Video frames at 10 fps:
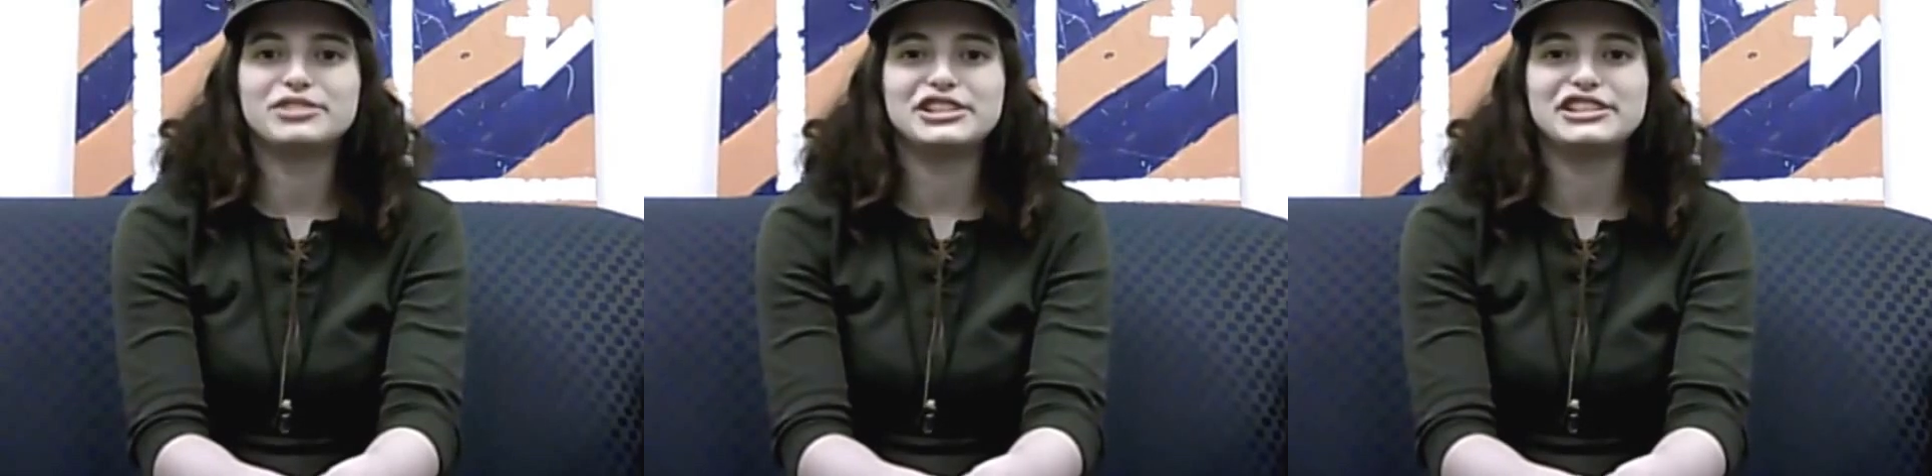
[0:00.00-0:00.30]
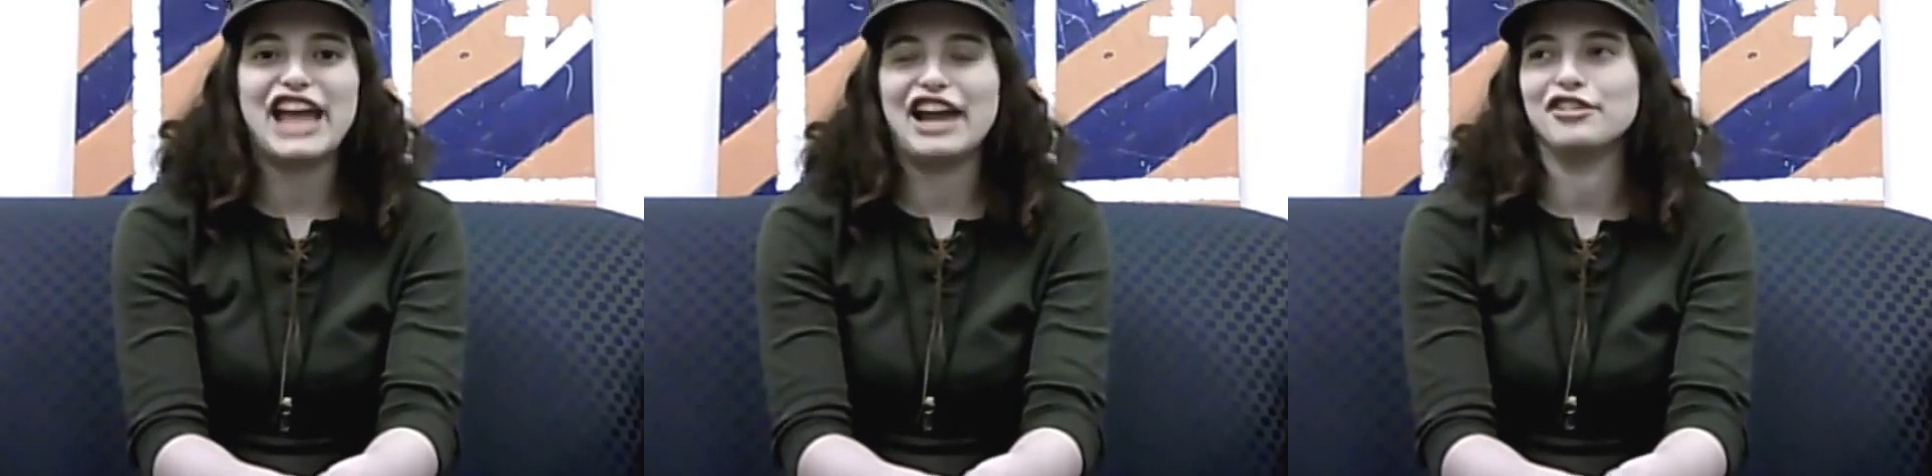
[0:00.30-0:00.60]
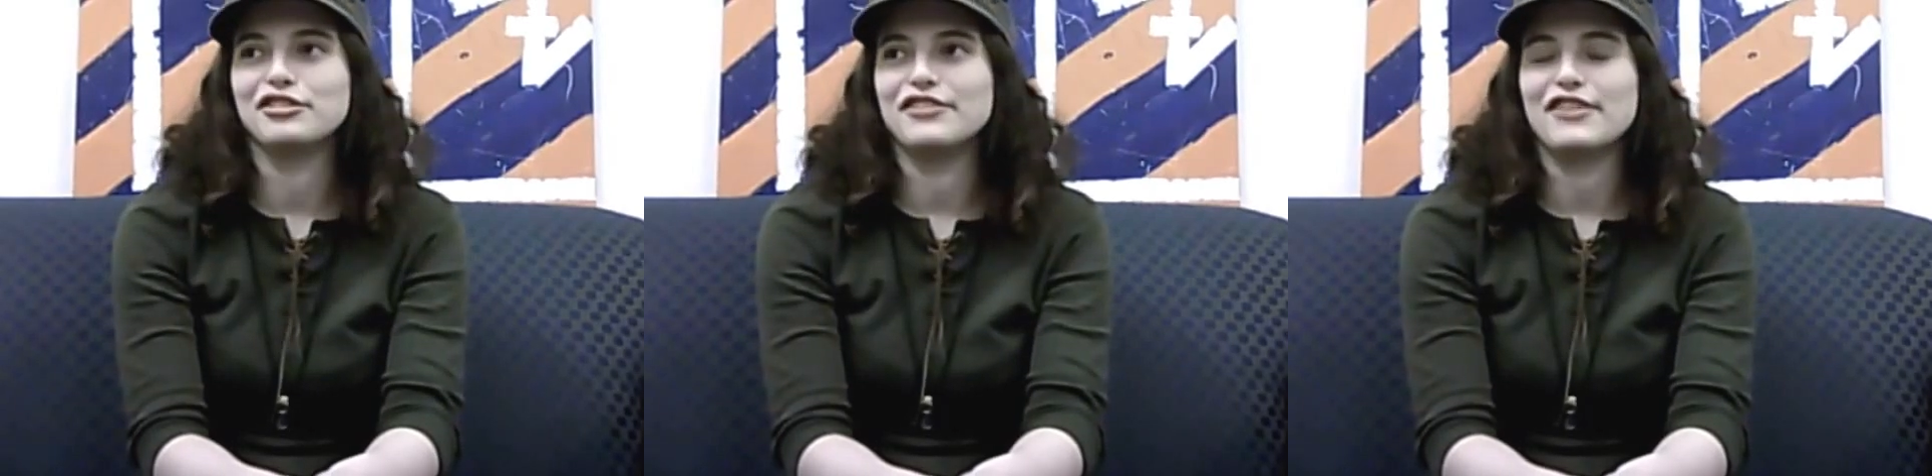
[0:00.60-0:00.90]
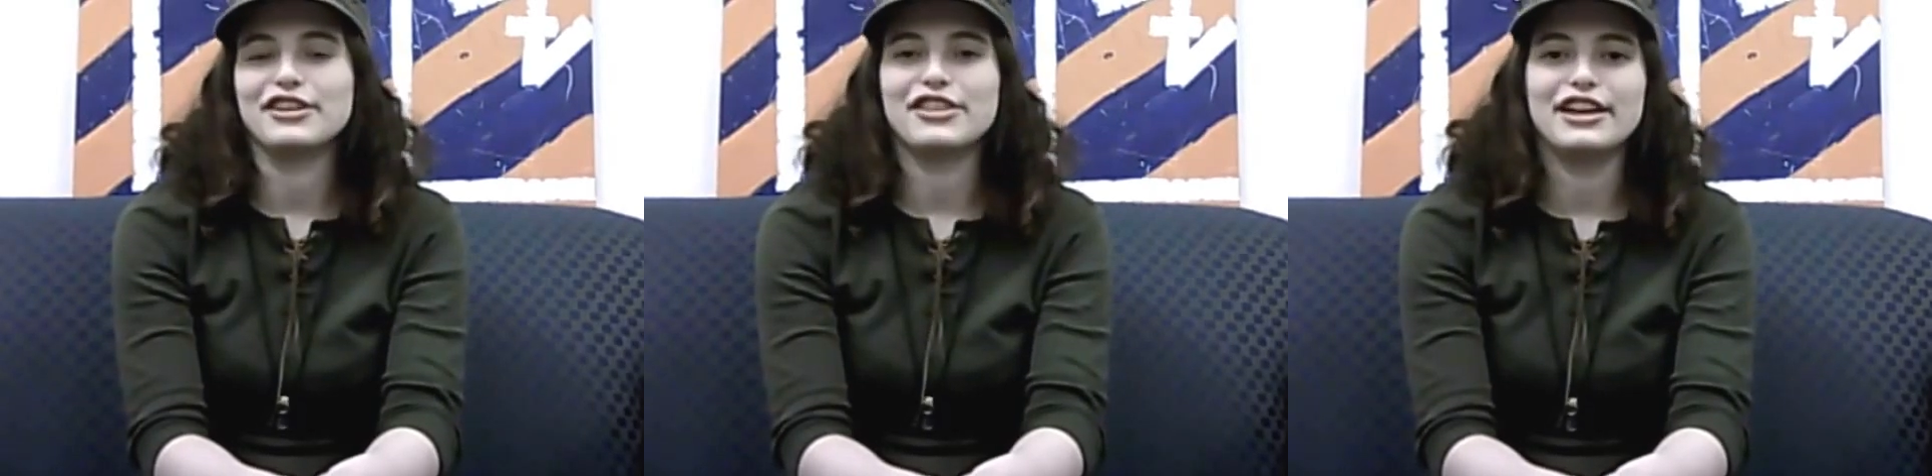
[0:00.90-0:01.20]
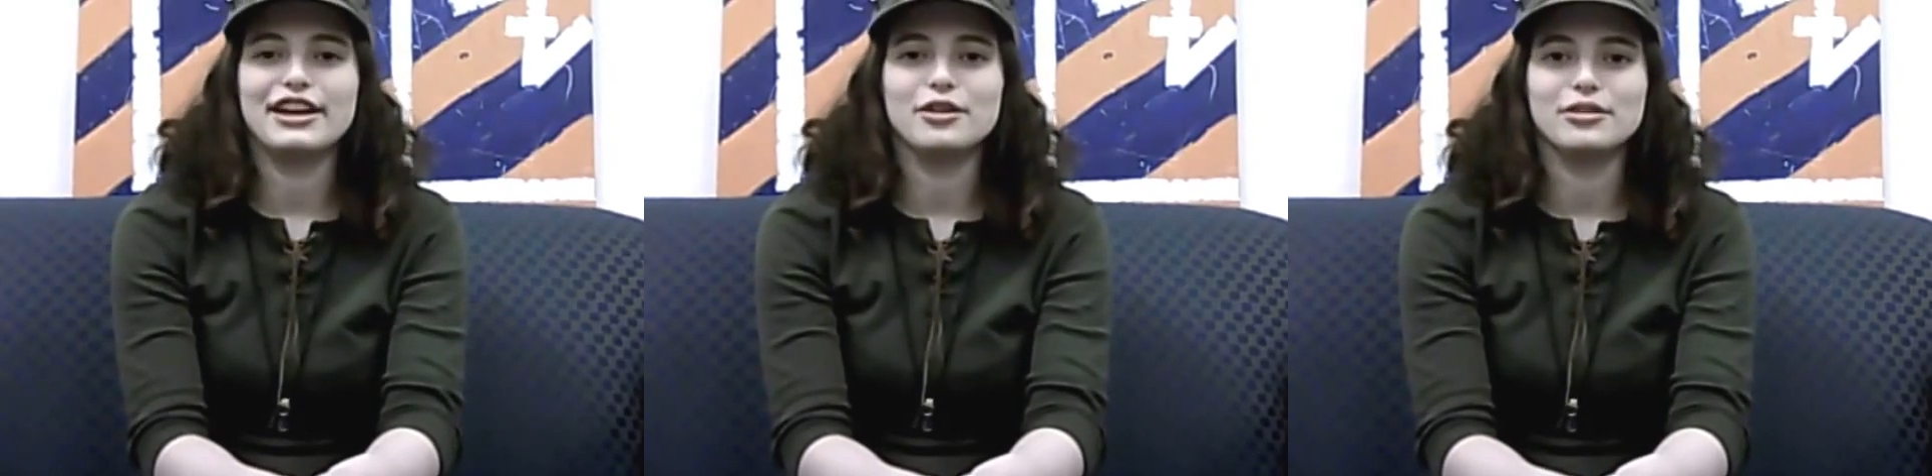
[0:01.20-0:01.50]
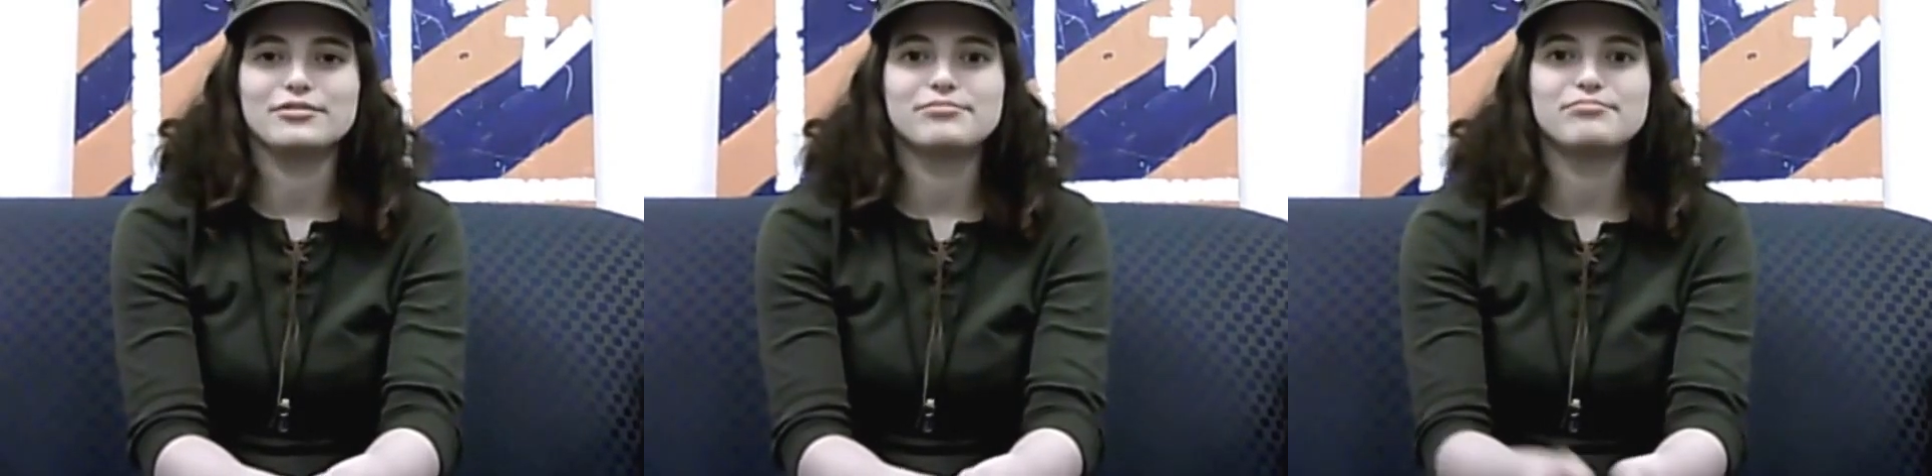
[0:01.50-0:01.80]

scared of everything or